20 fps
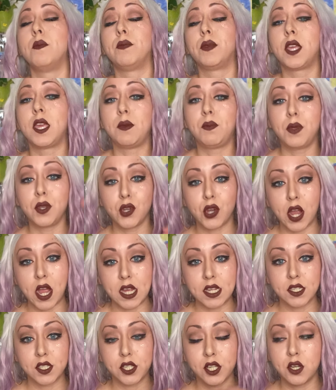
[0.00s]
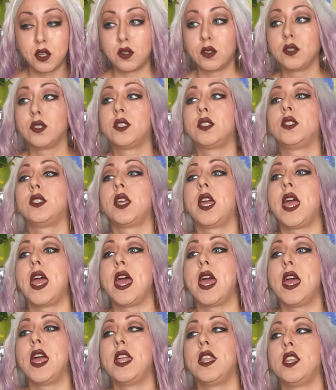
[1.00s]
keeping your eyes closed,
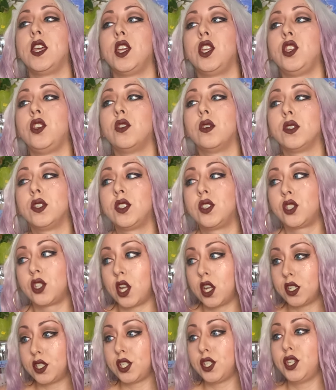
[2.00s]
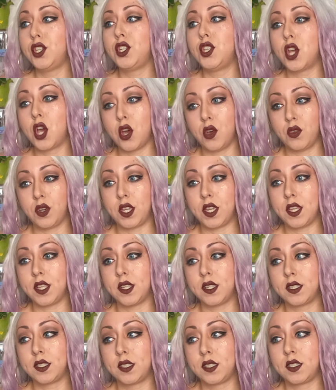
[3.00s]
and you'll start to
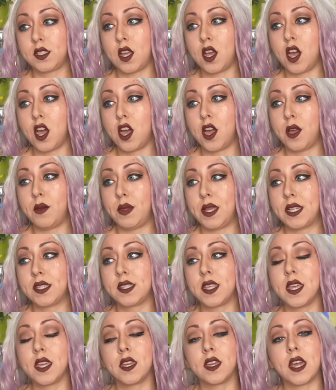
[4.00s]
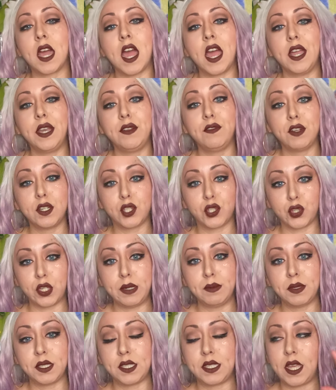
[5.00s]
notice, it's like kind of a
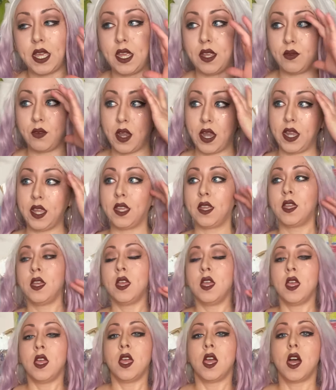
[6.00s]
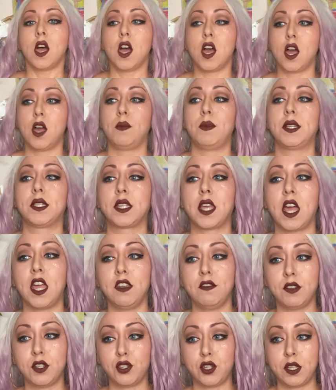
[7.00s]
dream state, right? It's kind
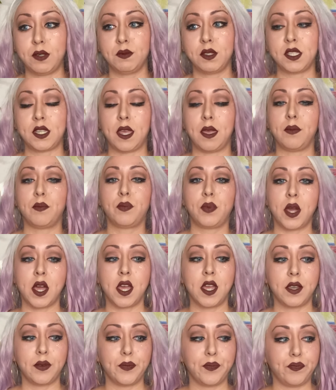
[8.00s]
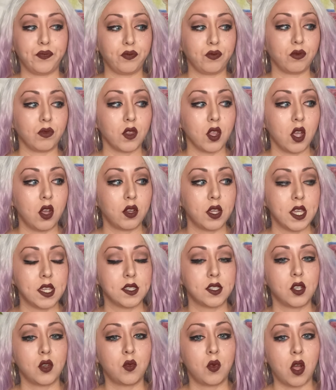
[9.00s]
of a dream state. But okay,
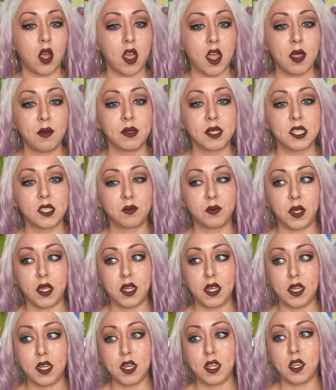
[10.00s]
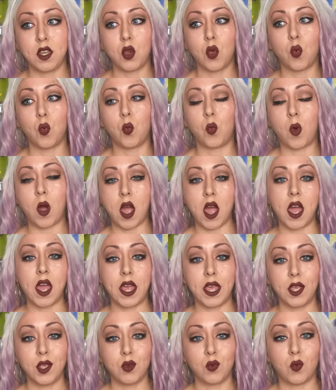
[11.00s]
so while I'm explaining it,
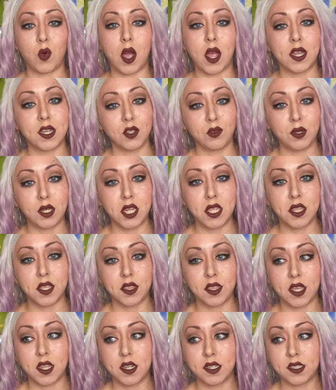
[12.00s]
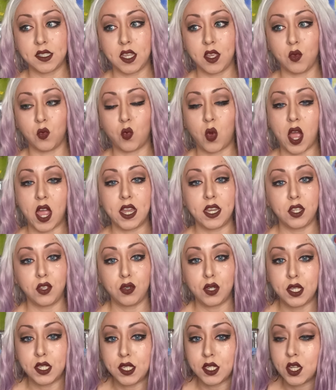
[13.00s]
why do we need the theta state? Why do you
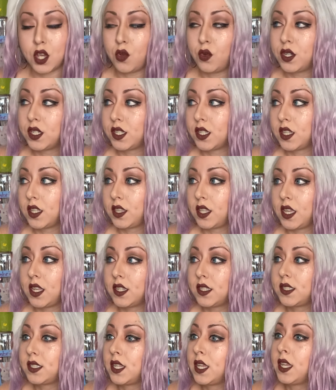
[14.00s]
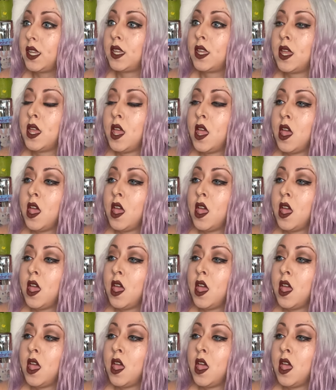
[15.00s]
need to go into the theta state?